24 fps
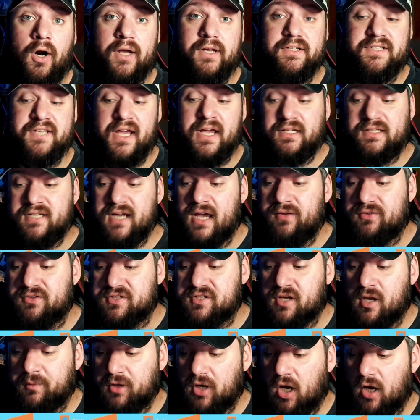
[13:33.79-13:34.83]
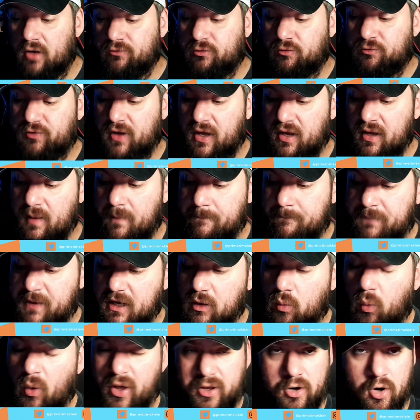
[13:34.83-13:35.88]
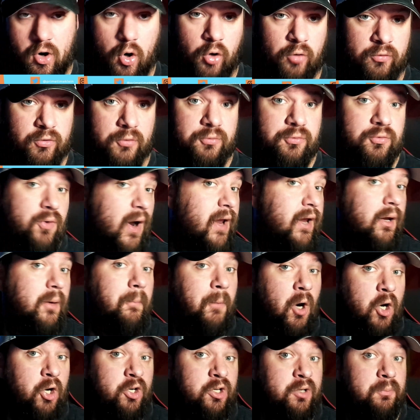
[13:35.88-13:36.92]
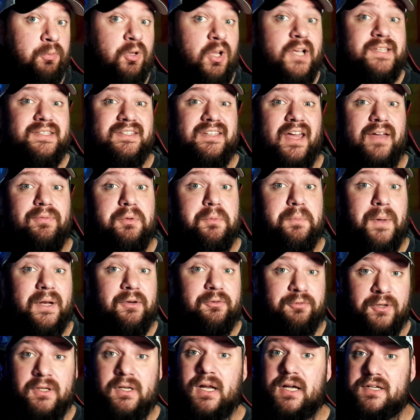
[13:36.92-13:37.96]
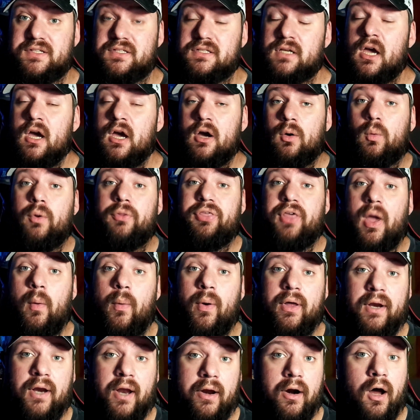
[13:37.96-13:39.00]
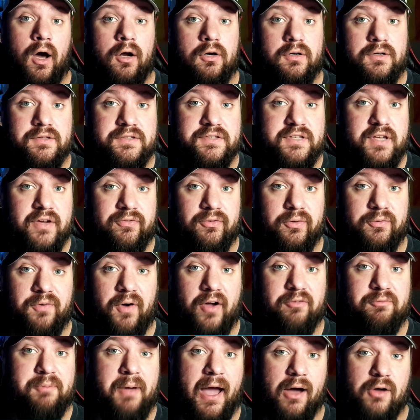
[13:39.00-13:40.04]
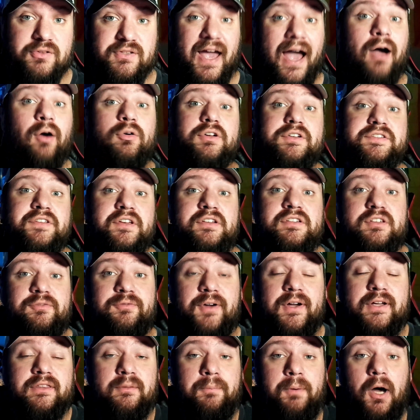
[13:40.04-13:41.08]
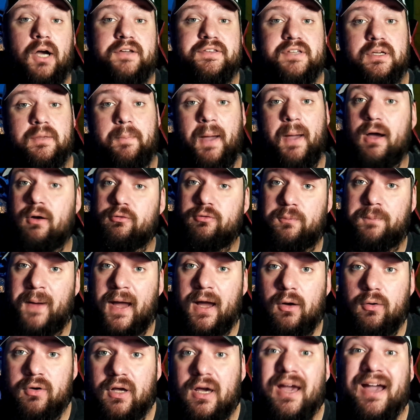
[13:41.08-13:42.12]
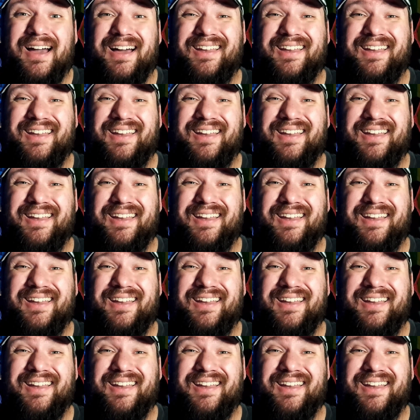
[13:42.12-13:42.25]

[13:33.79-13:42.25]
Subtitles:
Tank Davis coming off of a big win over Frank Martin, plus David Benavidez with a win at 175 pounds. How does this affect the boxing pound-for-pound?